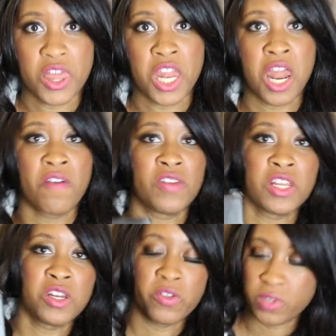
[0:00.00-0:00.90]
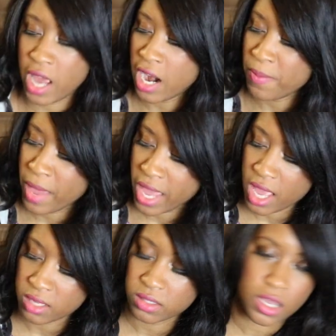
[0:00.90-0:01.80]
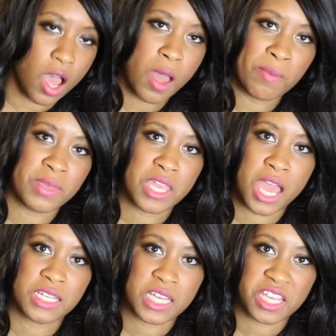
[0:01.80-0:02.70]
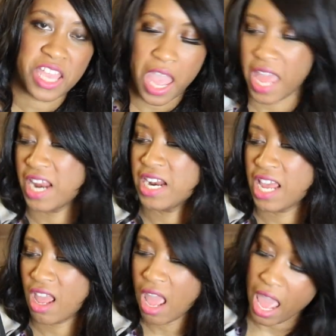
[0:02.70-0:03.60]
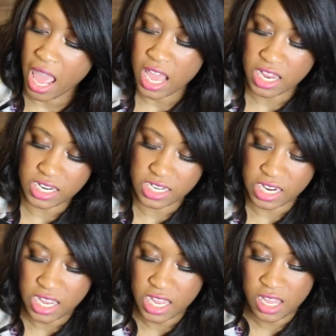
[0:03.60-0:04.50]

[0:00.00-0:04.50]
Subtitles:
The lovely Loot anime has come yet again, and